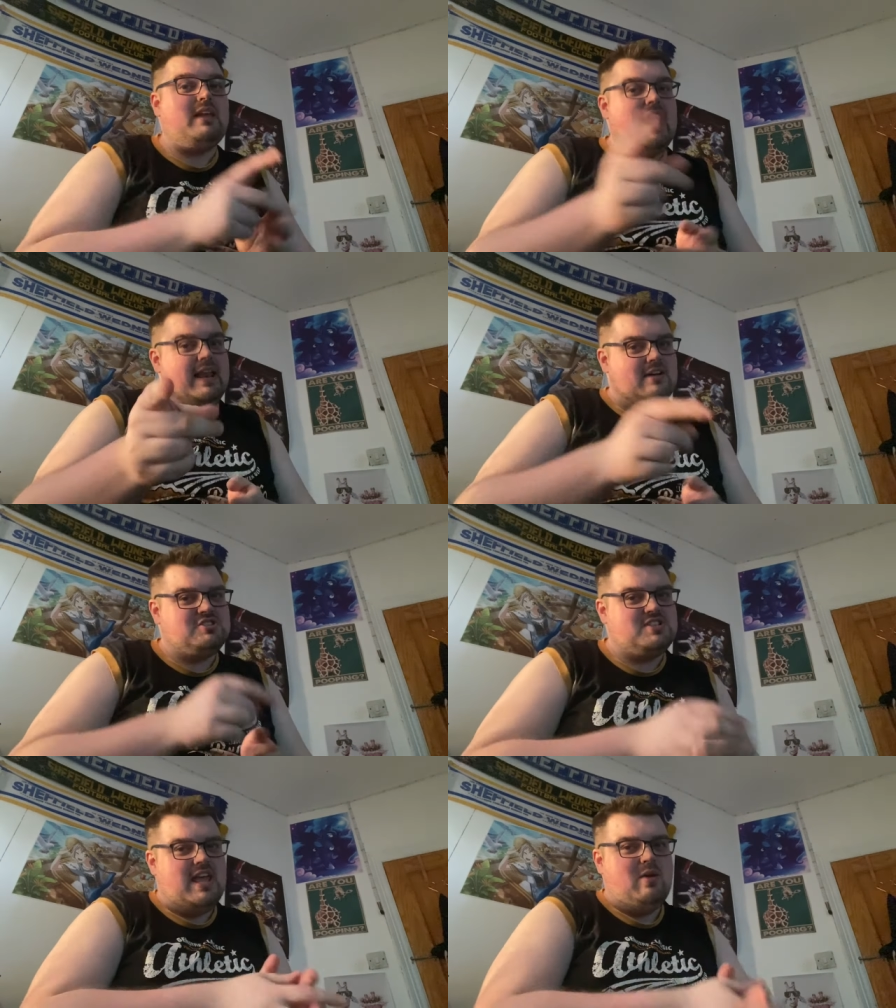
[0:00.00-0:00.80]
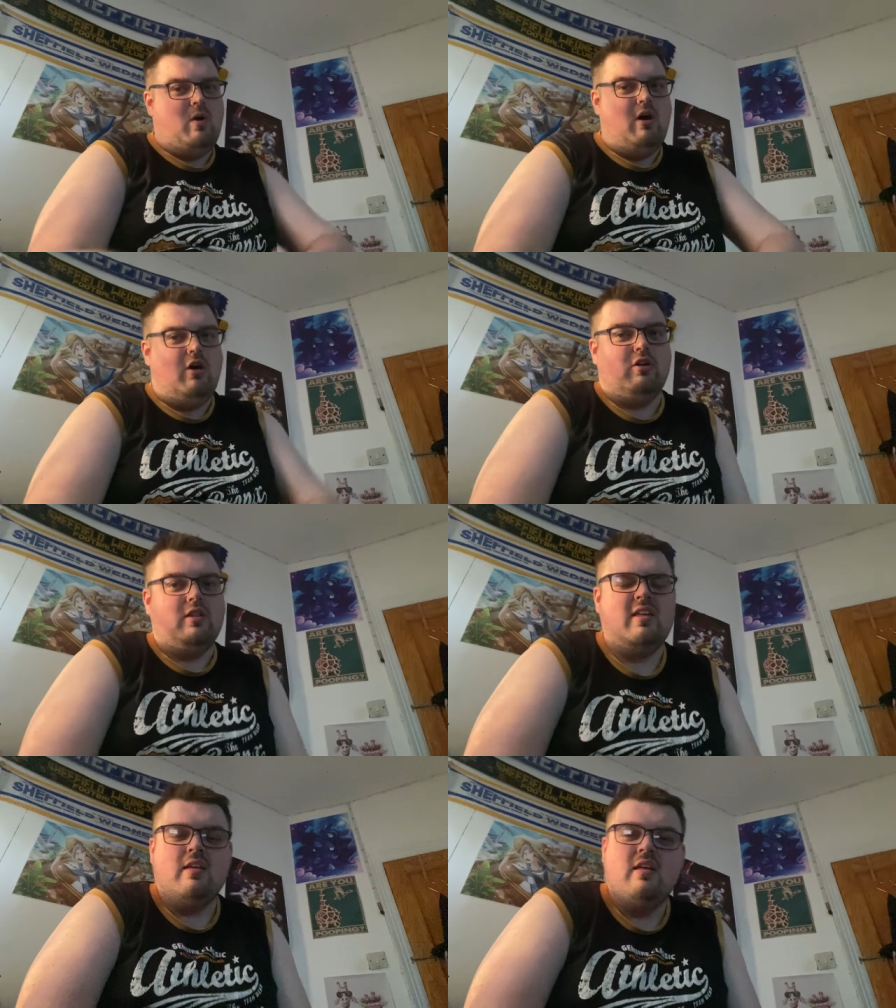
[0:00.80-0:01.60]
and I'll see you all
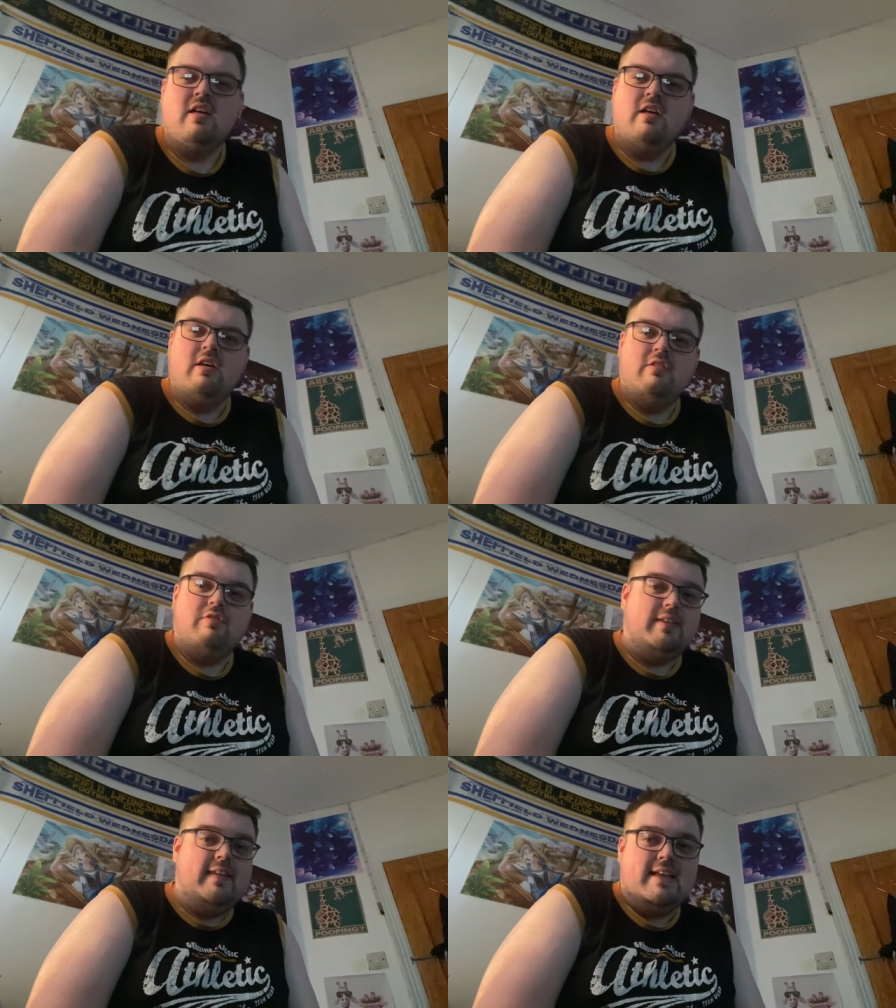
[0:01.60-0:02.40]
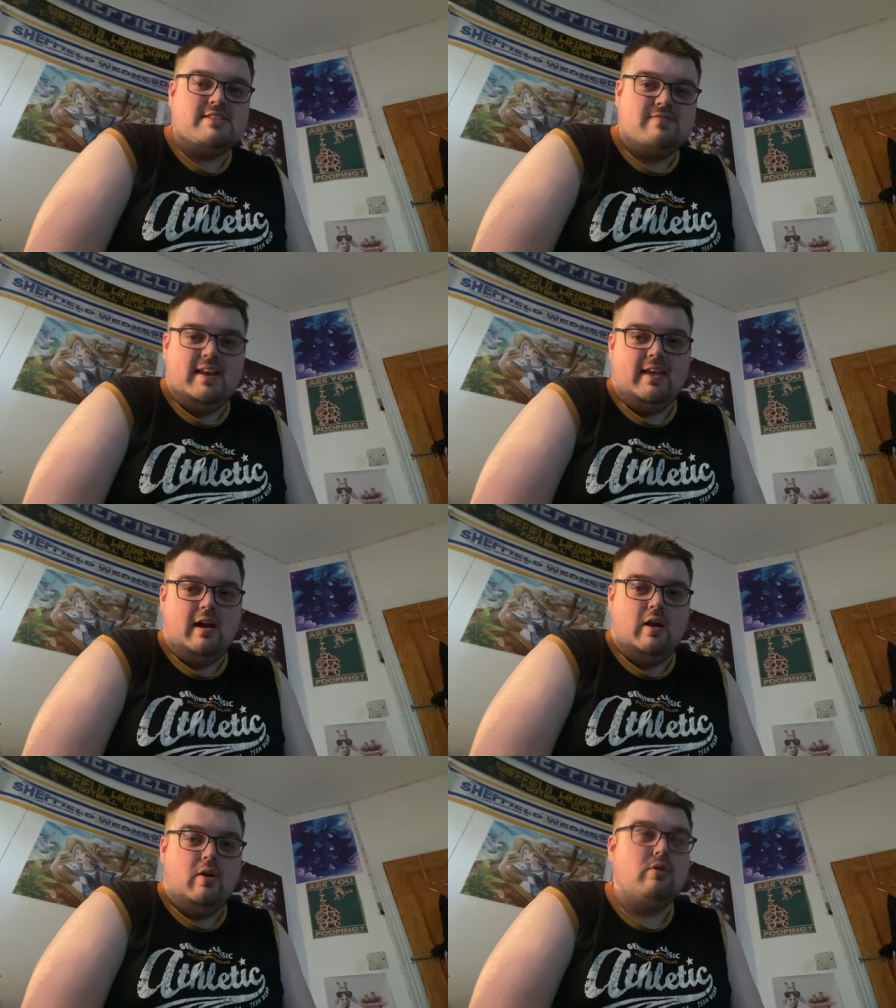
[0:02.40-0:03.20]
for the next
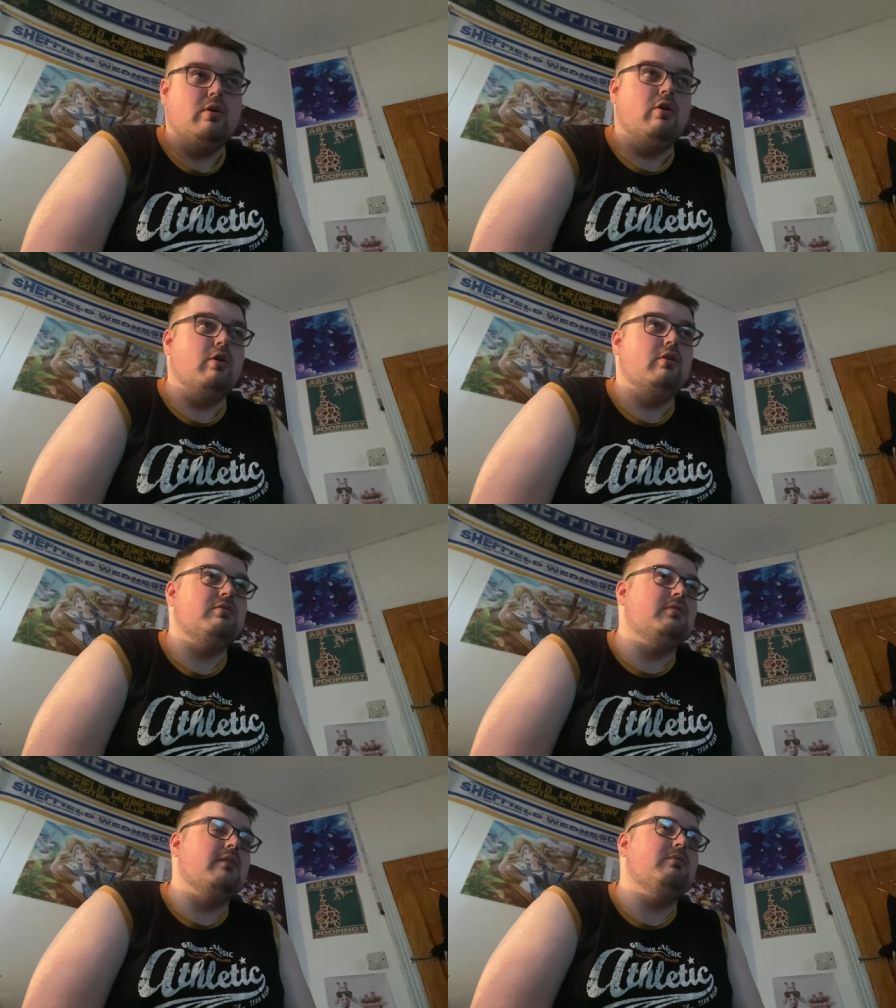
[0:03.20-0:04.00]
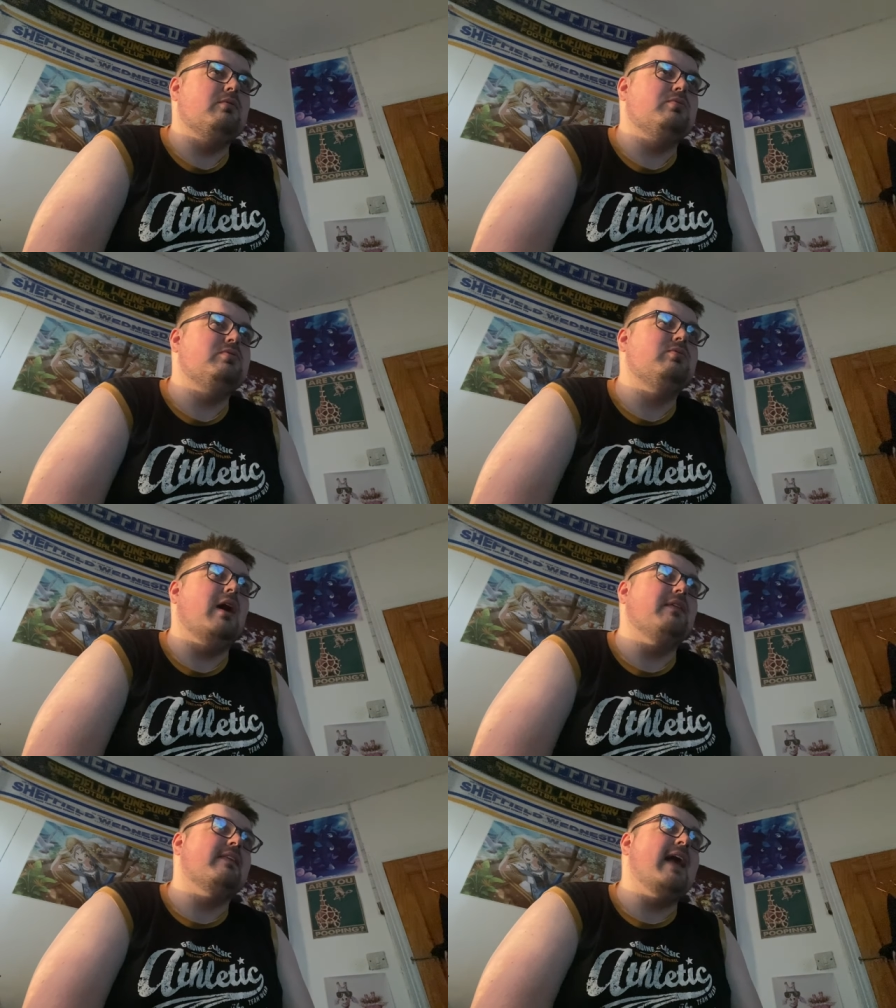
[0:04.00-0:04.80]
video or
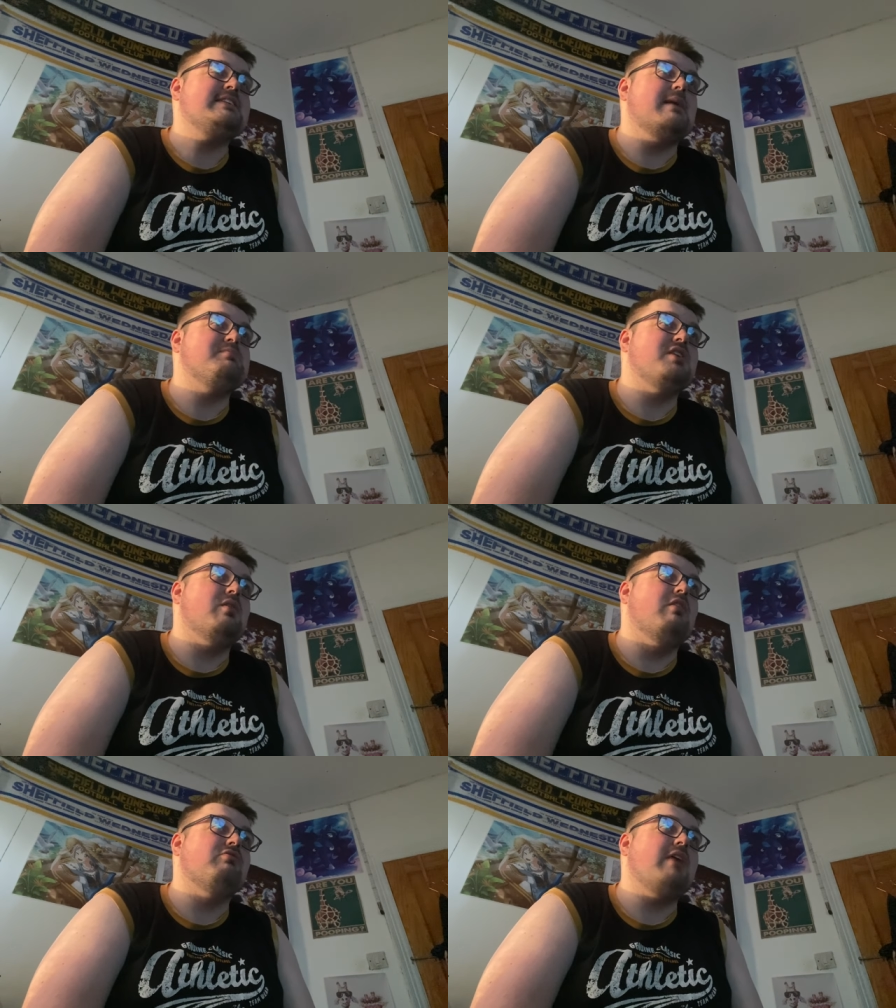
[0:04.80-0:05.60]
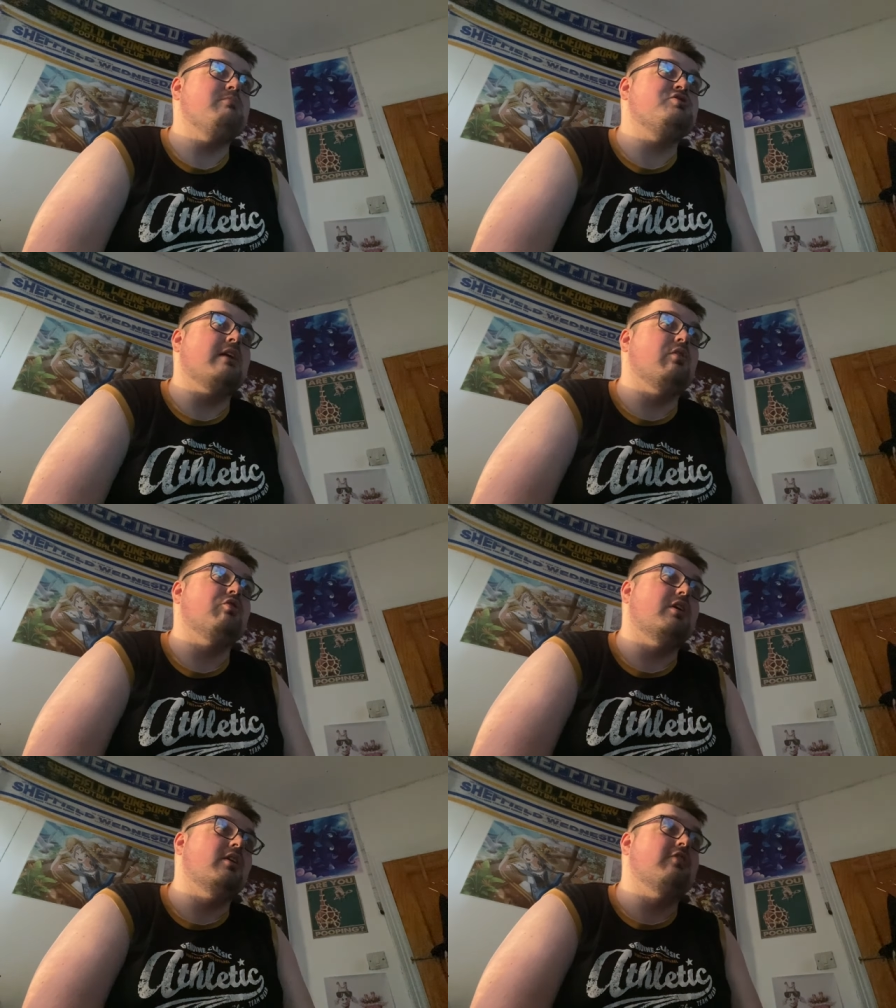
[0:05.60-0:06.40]
well the next episode of ramshackle's
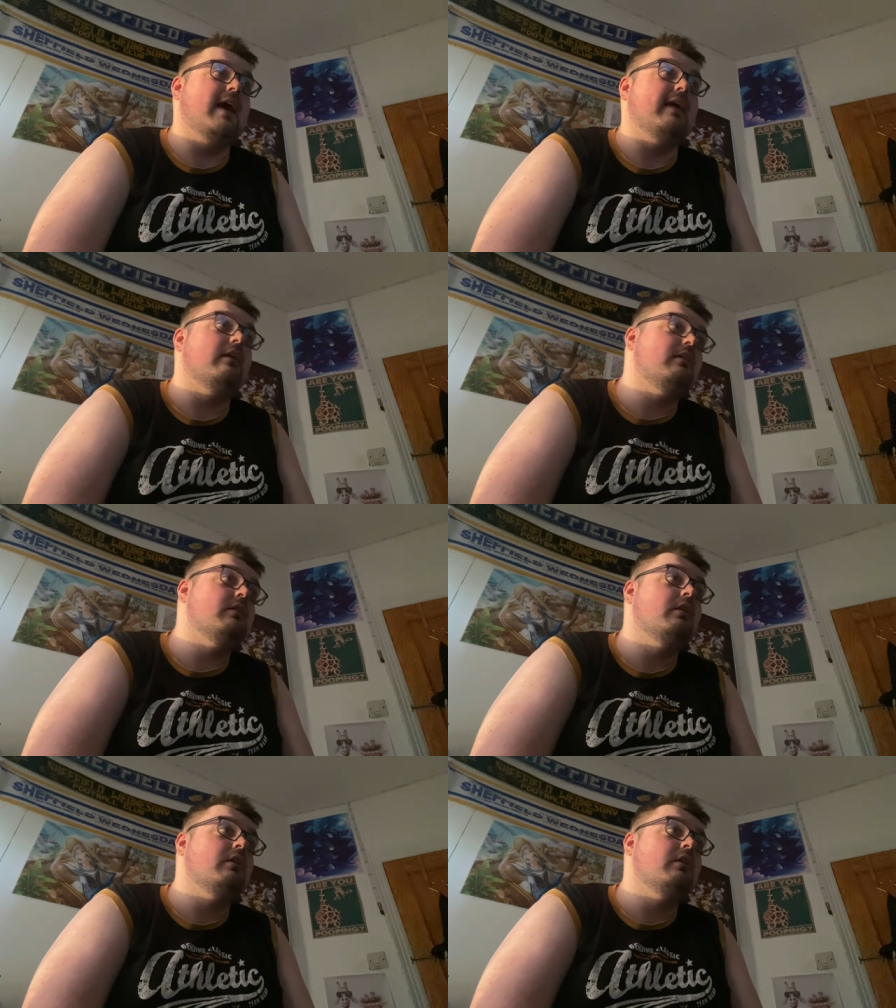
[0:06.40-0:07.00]
going to take